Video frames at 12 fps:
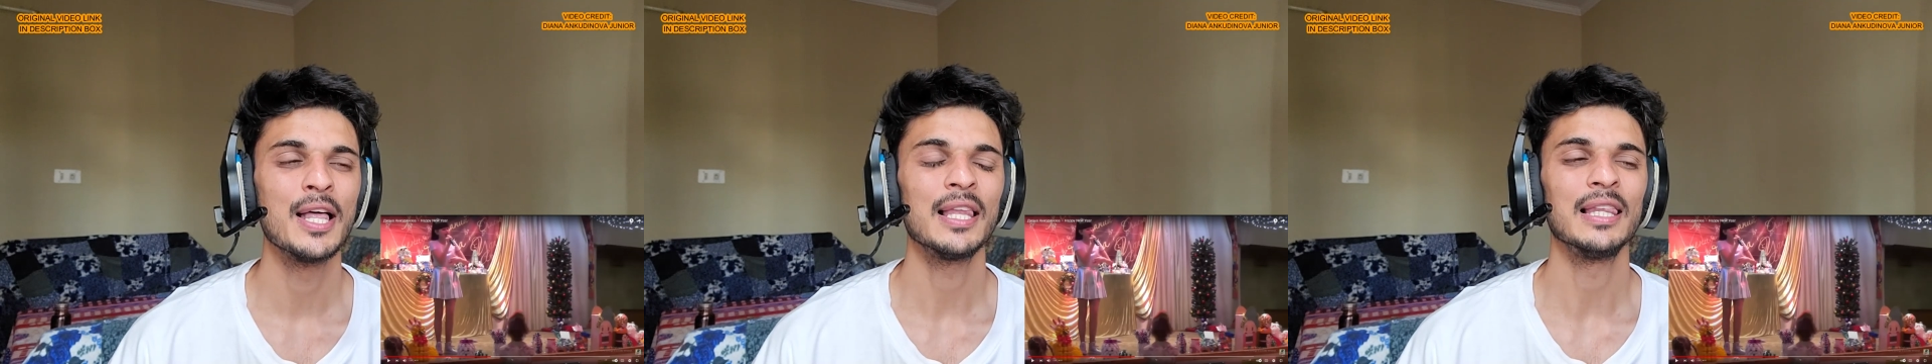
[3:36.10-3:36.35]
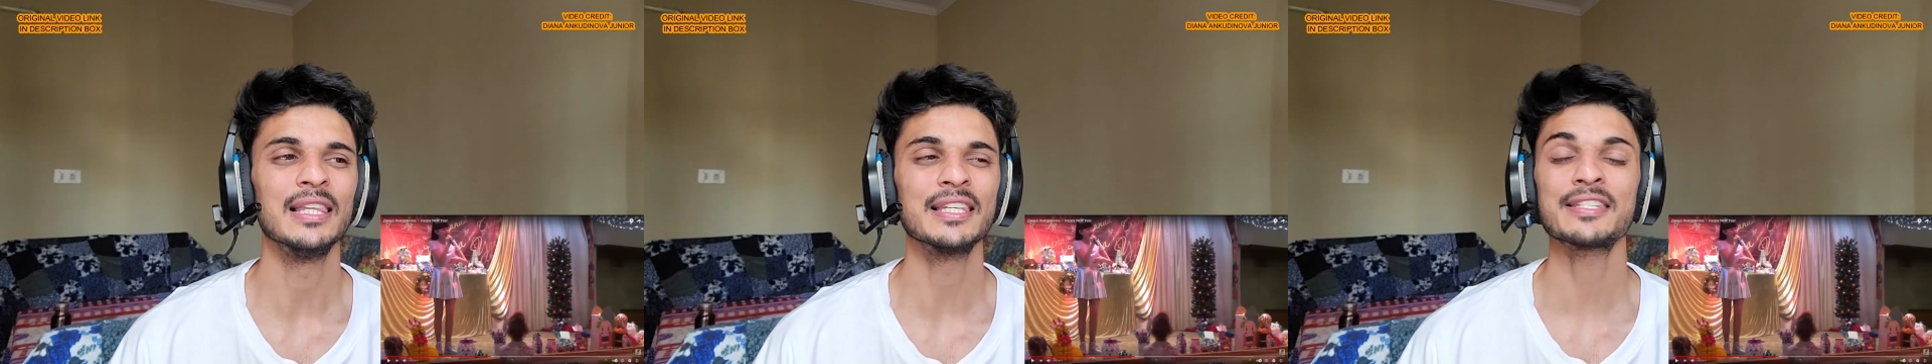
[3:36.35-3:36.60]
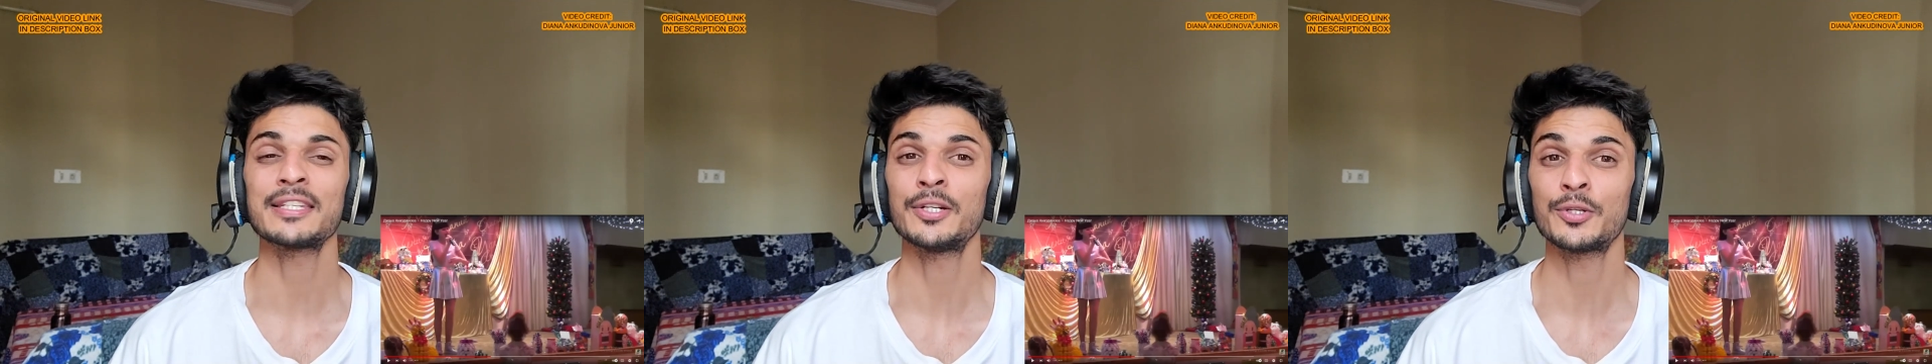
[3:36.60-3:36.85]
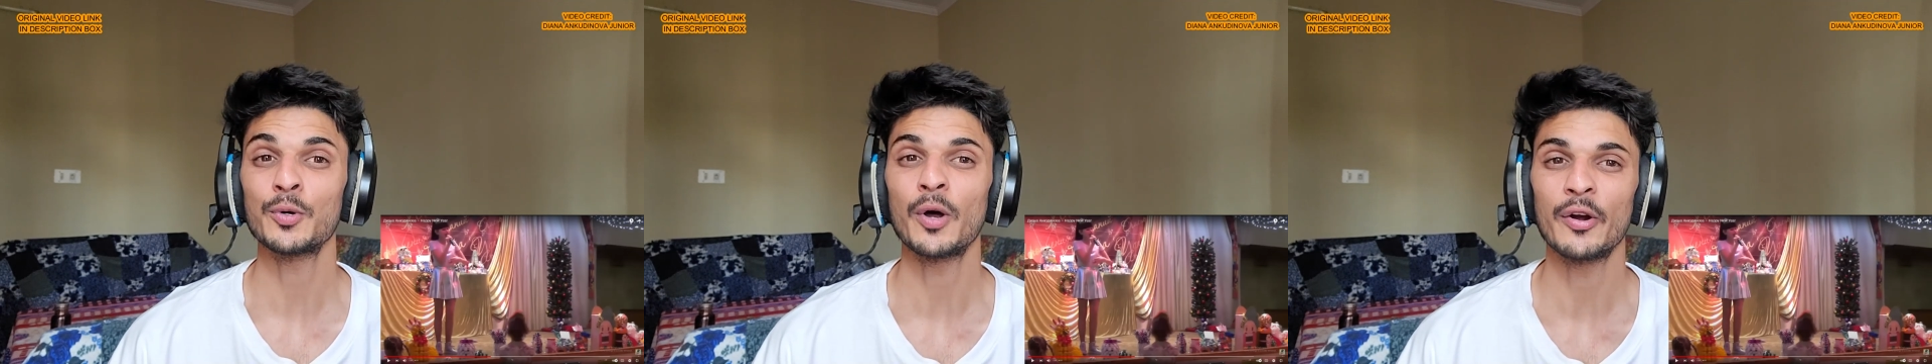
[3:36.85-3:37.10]
listen
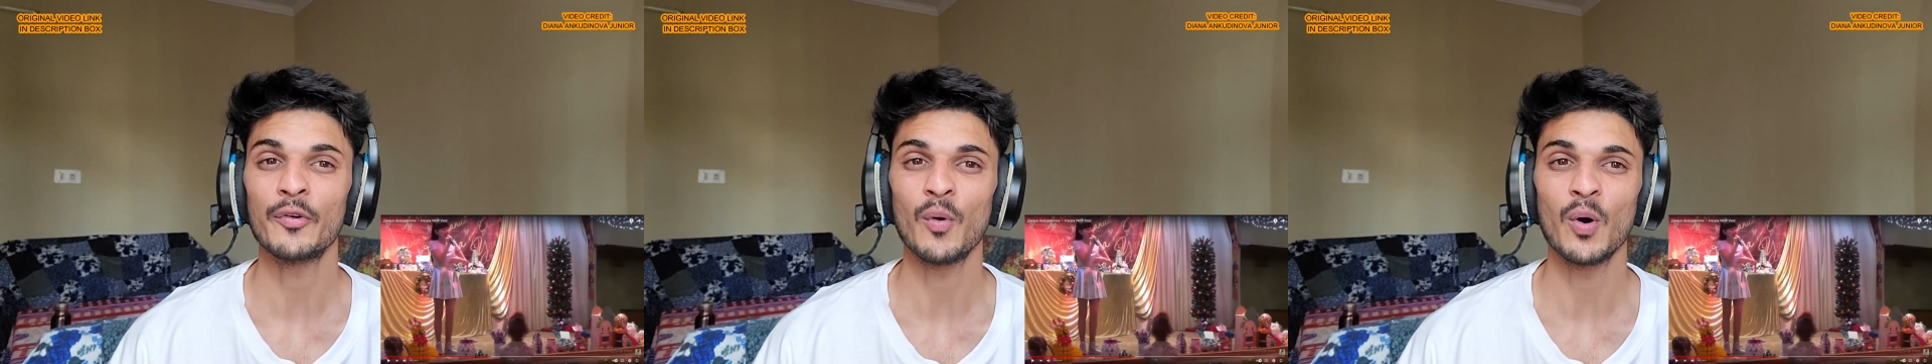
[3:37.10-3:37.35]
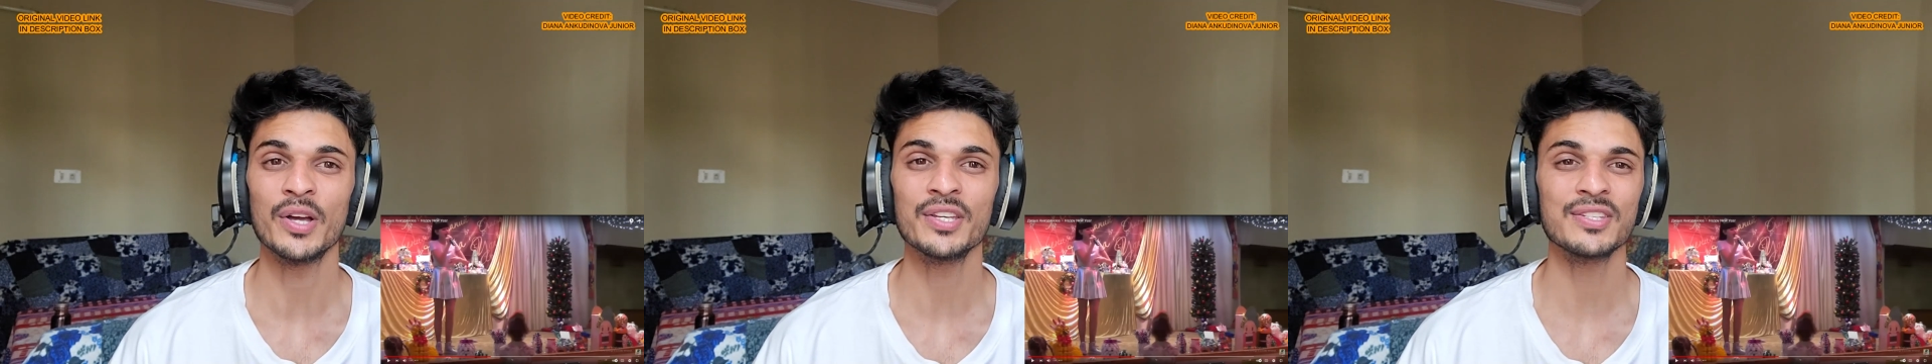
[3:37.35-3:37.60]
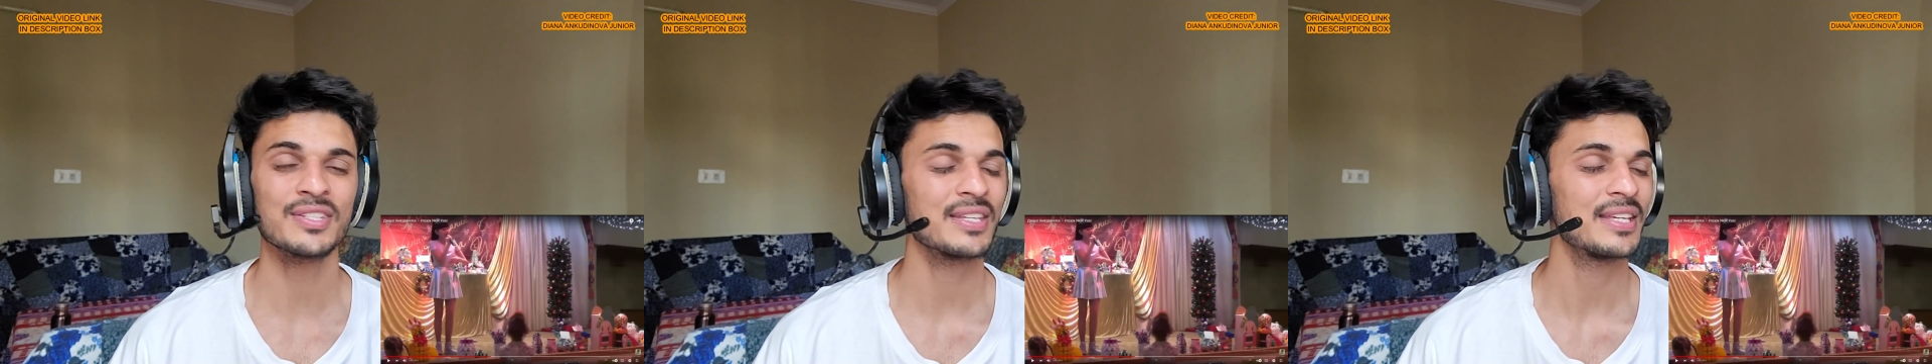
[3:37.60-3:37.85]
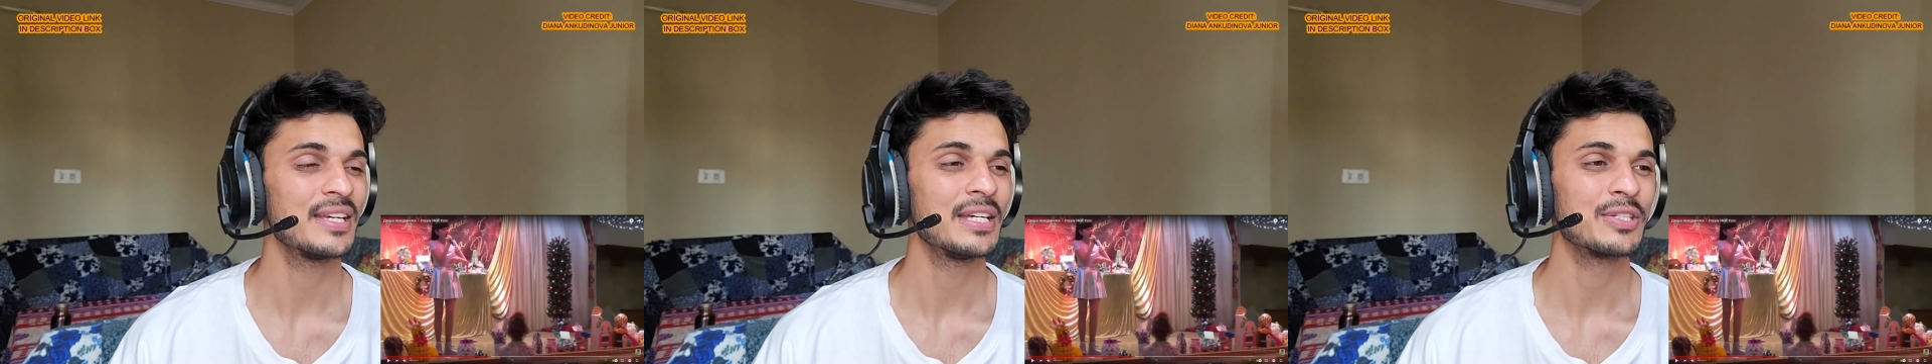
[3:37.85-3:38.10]
to her voice.
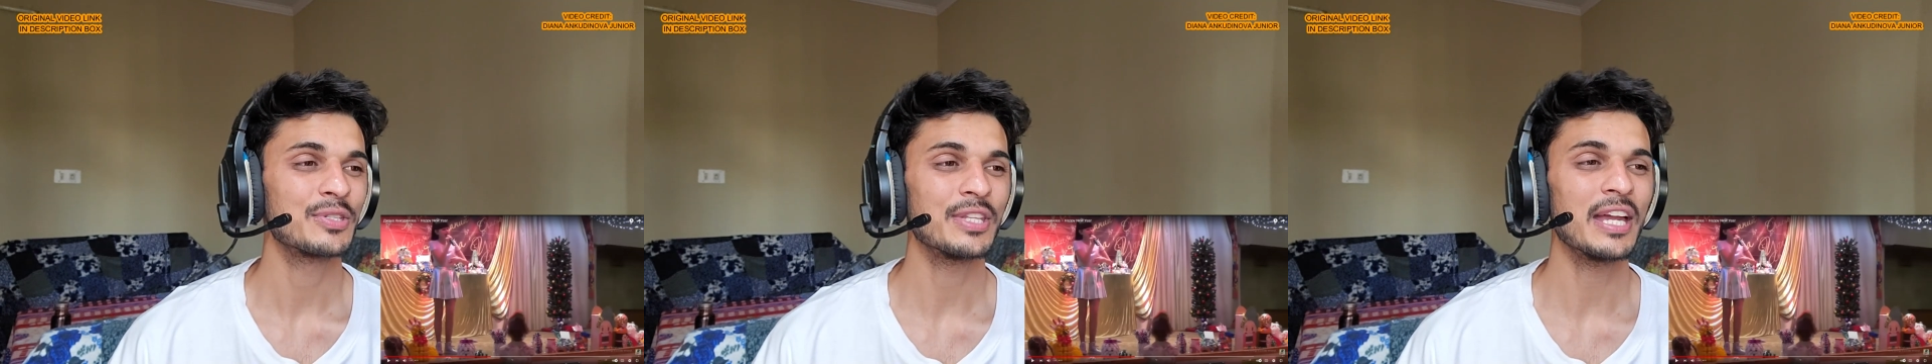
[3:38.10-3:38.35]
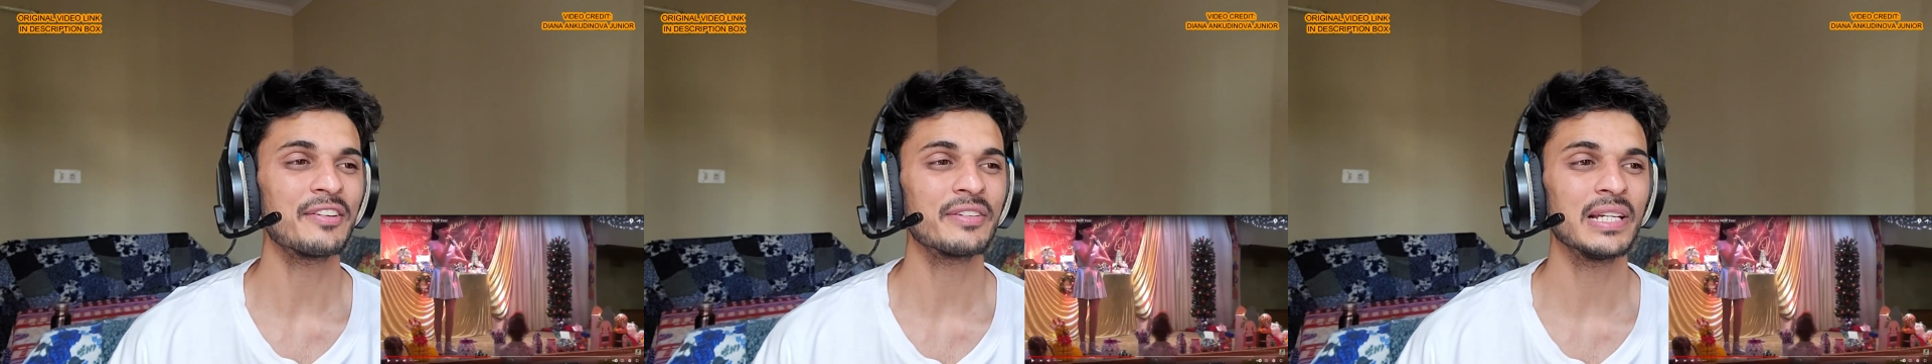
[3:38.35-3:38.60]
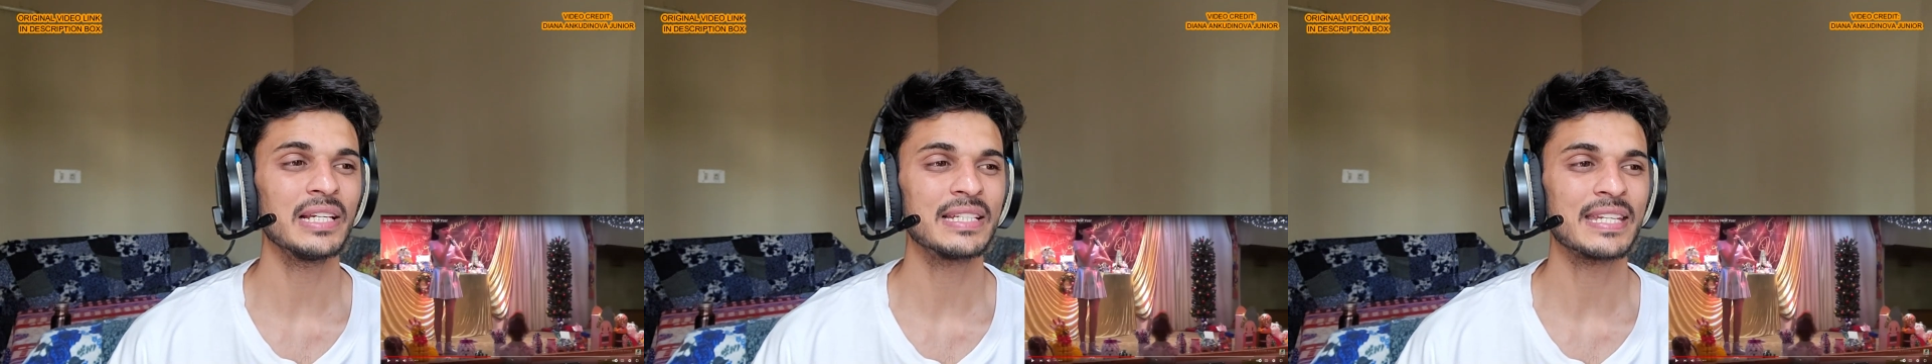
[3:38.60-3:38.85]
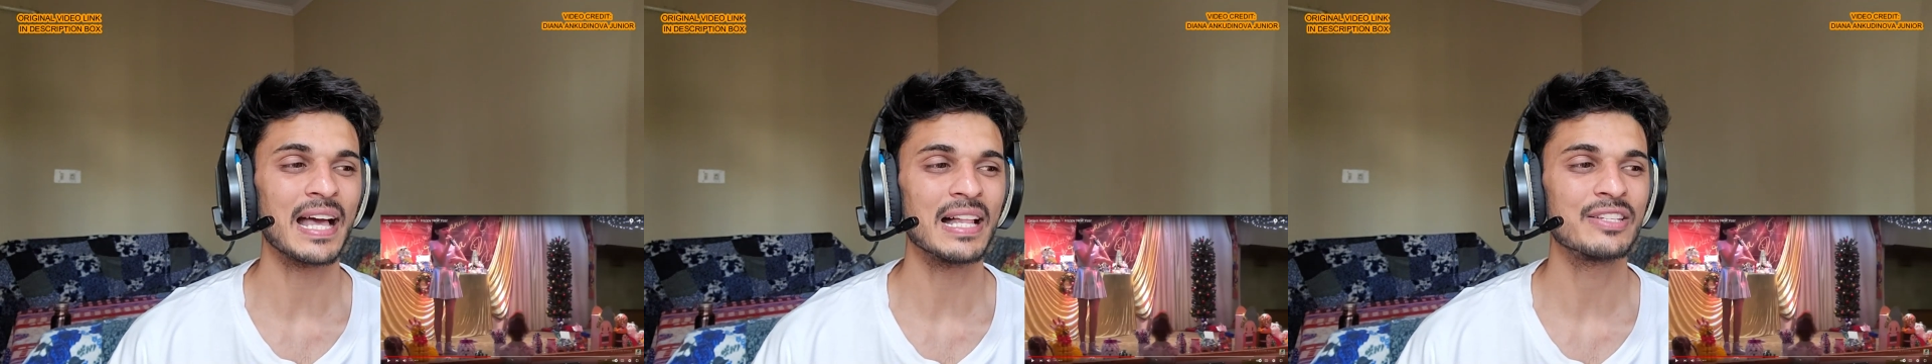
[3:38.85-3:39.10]
So that really
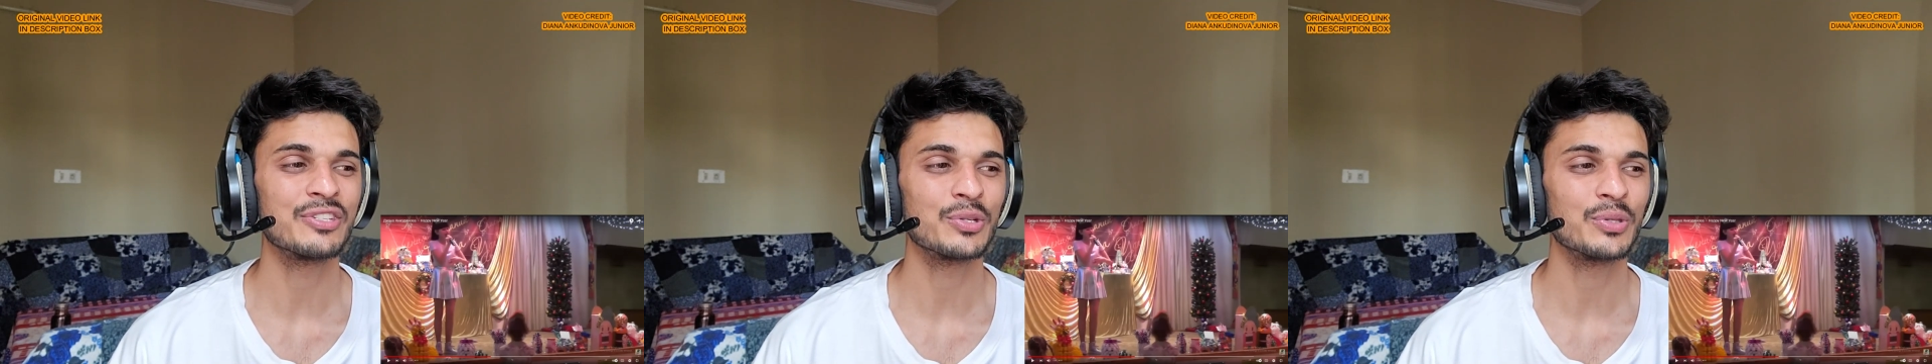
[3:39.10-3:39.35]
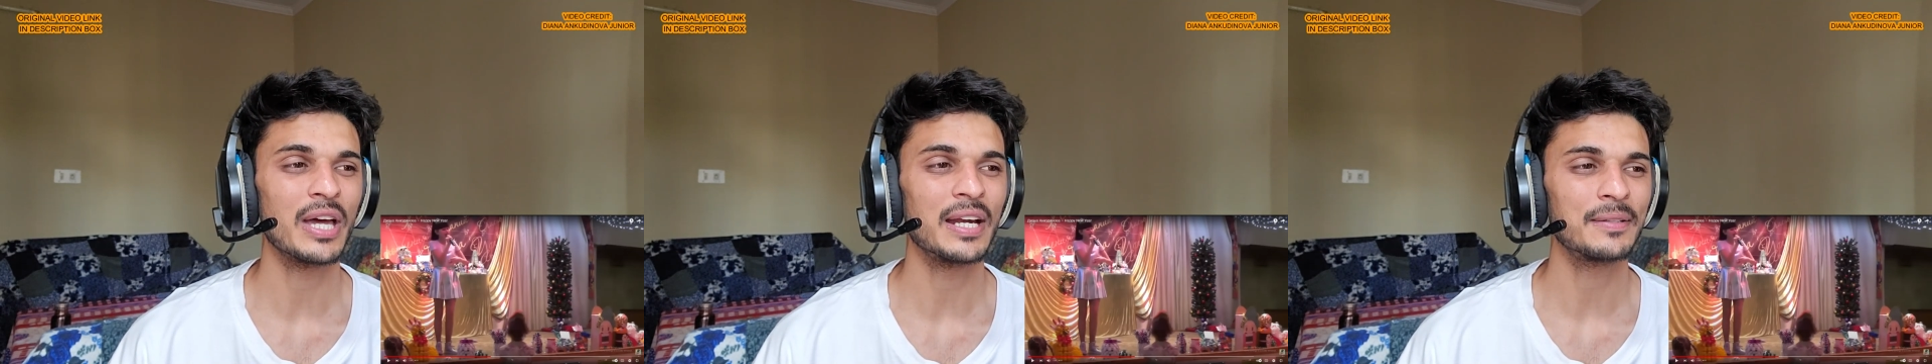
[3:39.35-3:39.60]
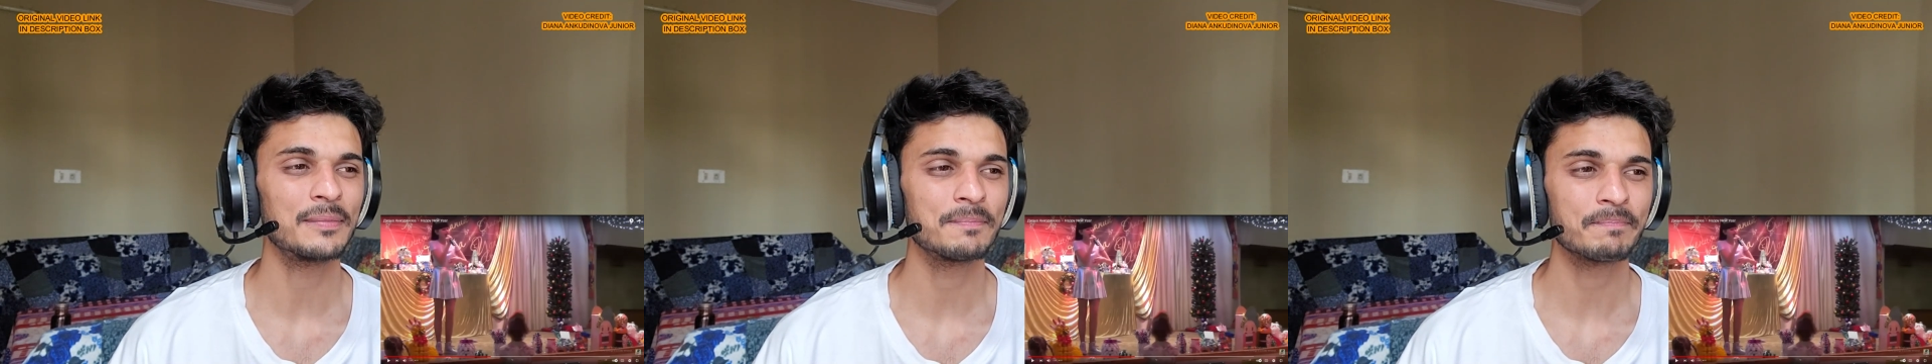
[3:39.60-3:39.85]
tells you that